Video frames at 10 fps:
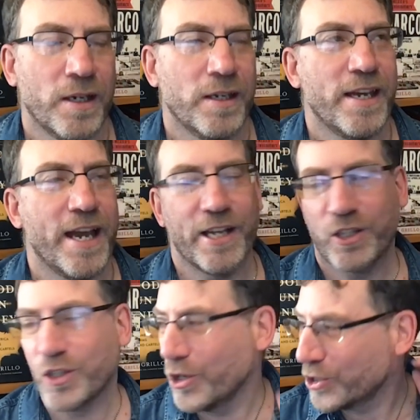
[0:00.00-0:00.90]
Yeah,
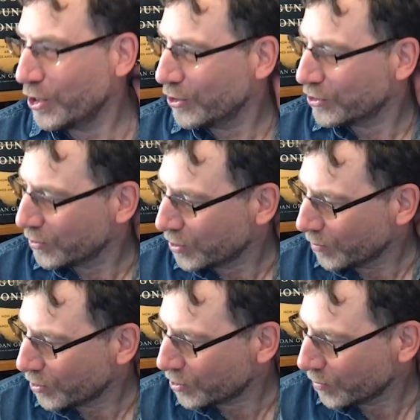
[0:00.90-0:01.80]
so
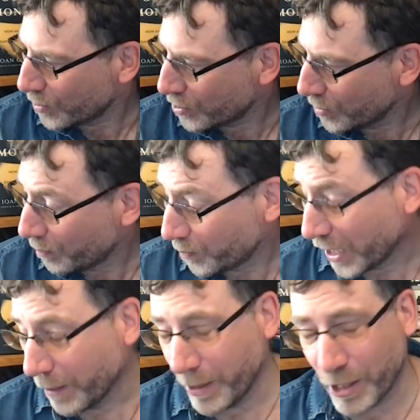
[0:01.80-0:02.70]
some
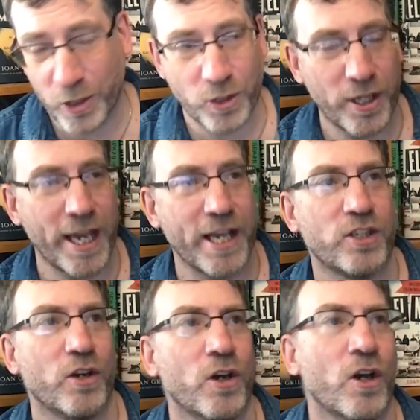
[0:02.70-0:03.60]
deep issues there.
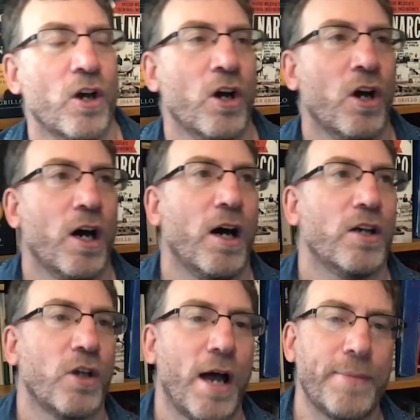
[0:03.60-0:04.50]
So
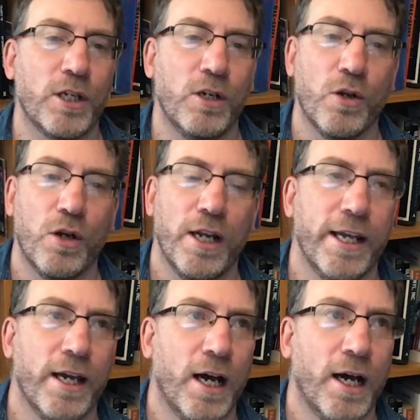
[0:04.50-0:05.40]

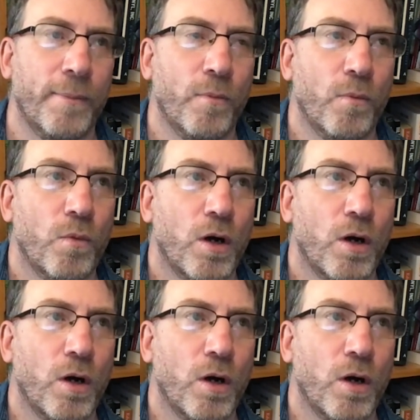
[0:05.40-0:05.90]
absolutely, the